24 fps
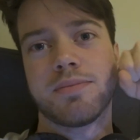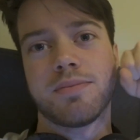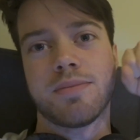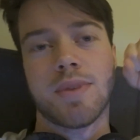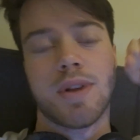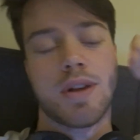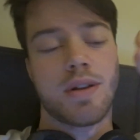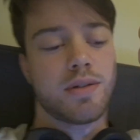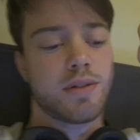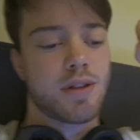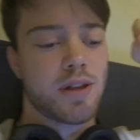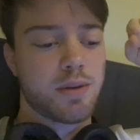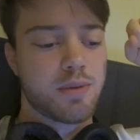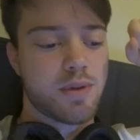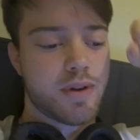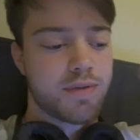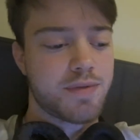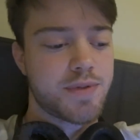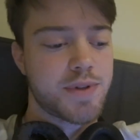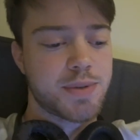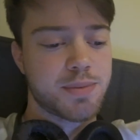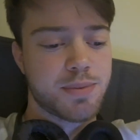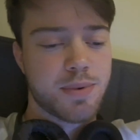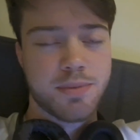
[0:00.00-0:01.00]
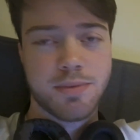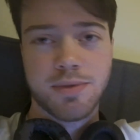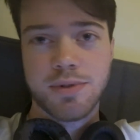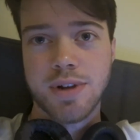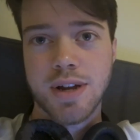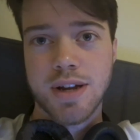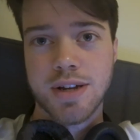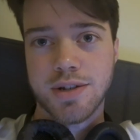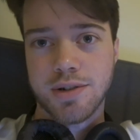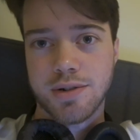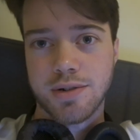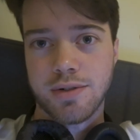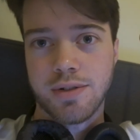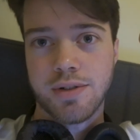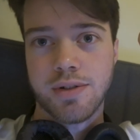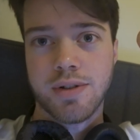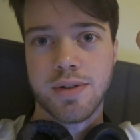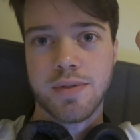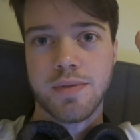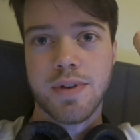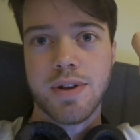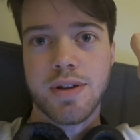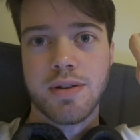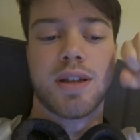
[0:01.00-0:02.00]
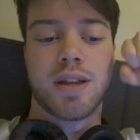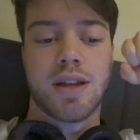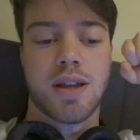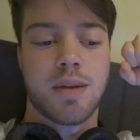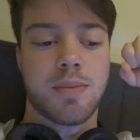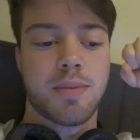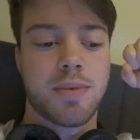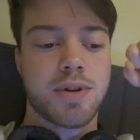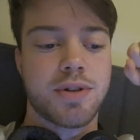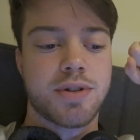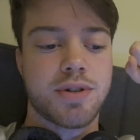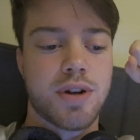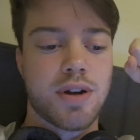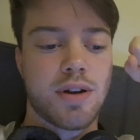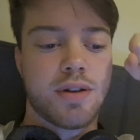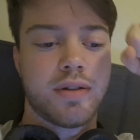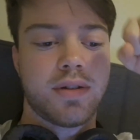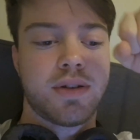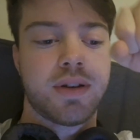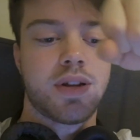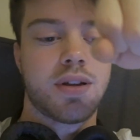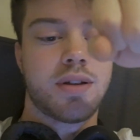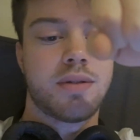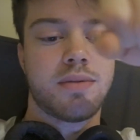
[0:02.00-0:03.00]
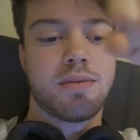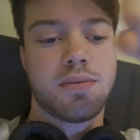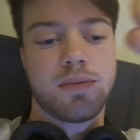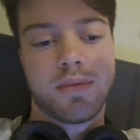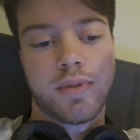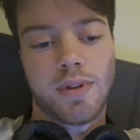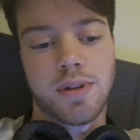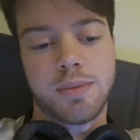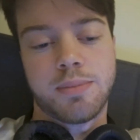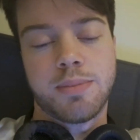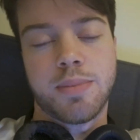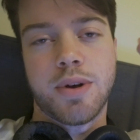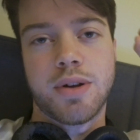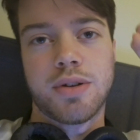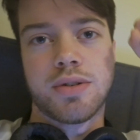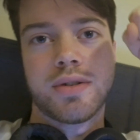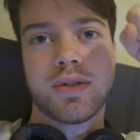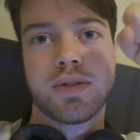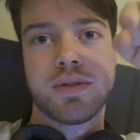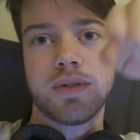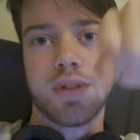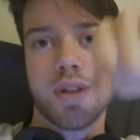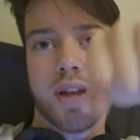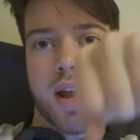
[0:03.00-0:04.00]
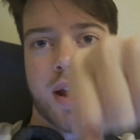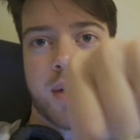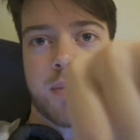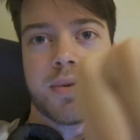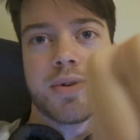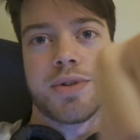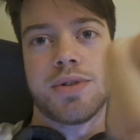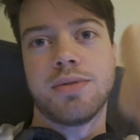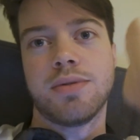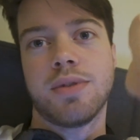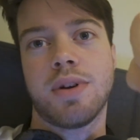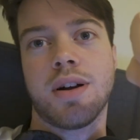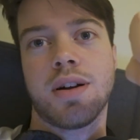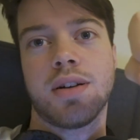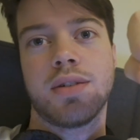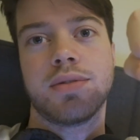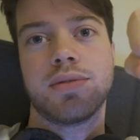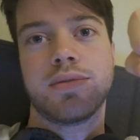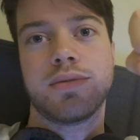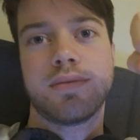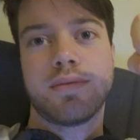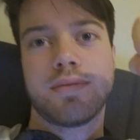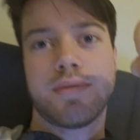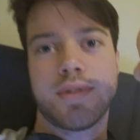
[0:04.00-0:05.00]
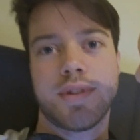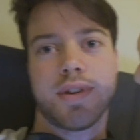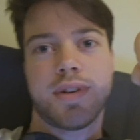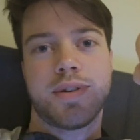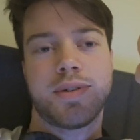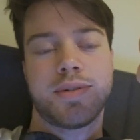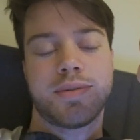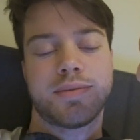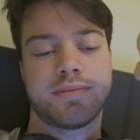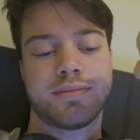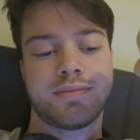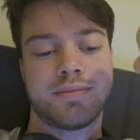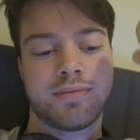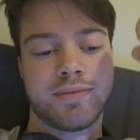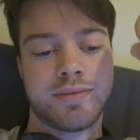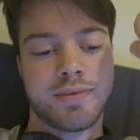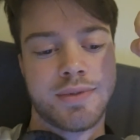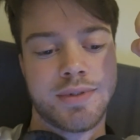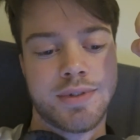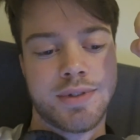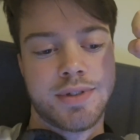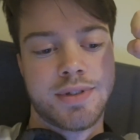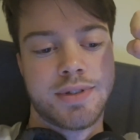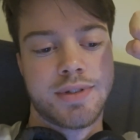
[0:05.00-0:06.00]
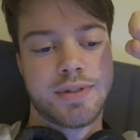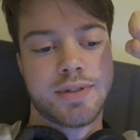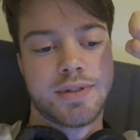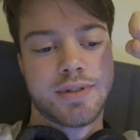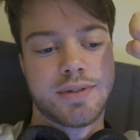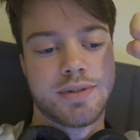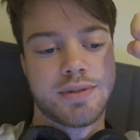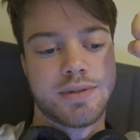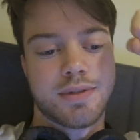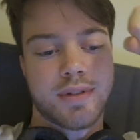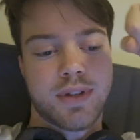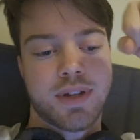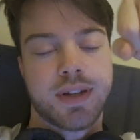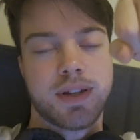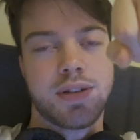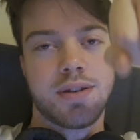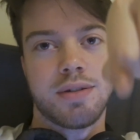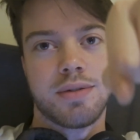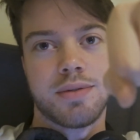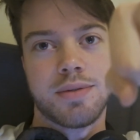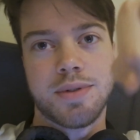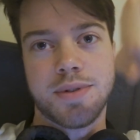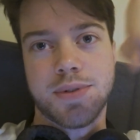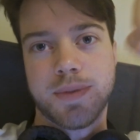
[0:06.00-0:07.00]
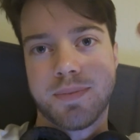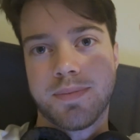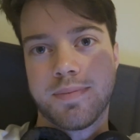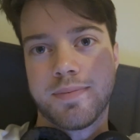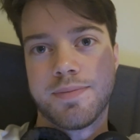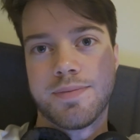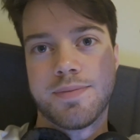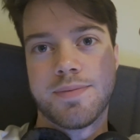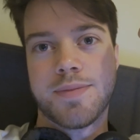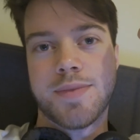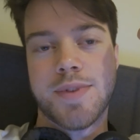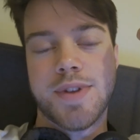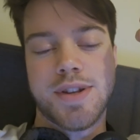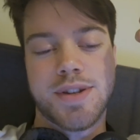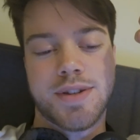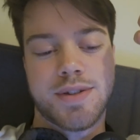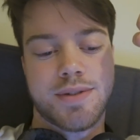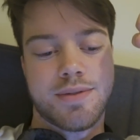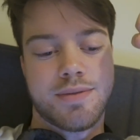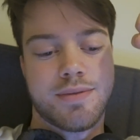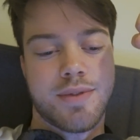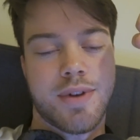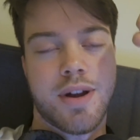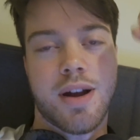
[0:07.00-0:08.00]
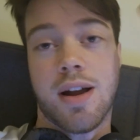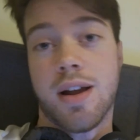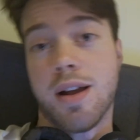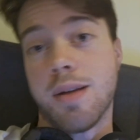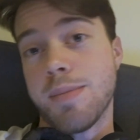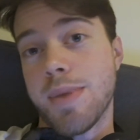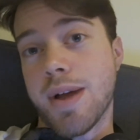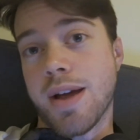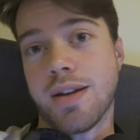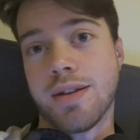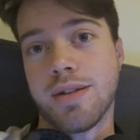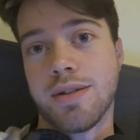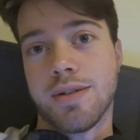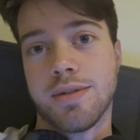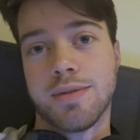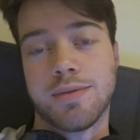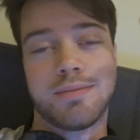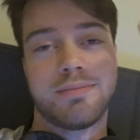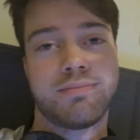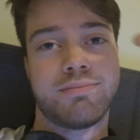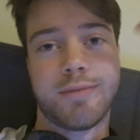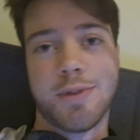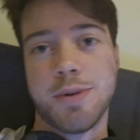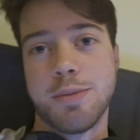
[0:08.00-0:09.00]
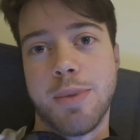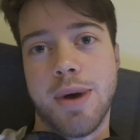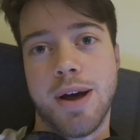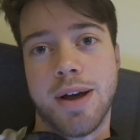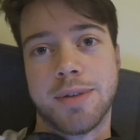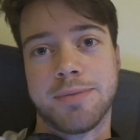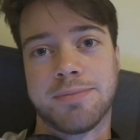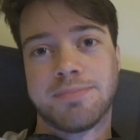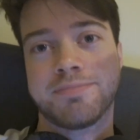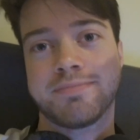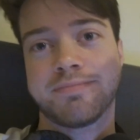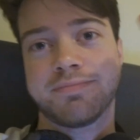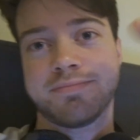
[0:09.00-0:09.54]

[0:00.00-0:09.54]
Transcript: Like when I fist pumped you guys earlier in the video, and I'm going to try to not, like, punch the camera too hard. So, you know, just fist. All right, I'm out of here. Goodbye.